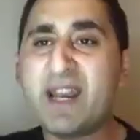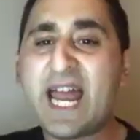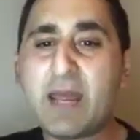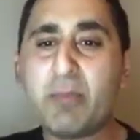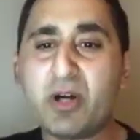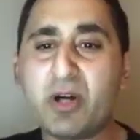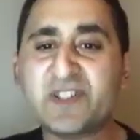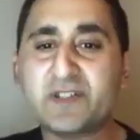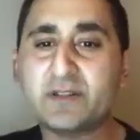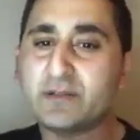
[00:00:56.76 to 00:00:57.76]
at it,
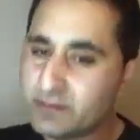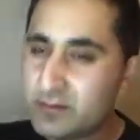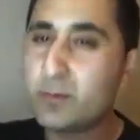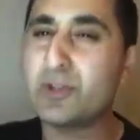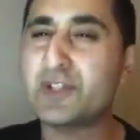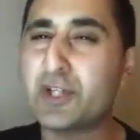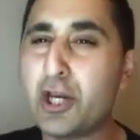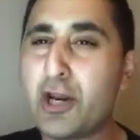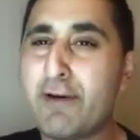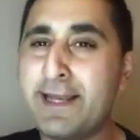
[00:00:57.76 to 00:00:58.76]
boss. What's
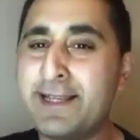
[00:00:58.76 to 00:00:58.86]
occurring?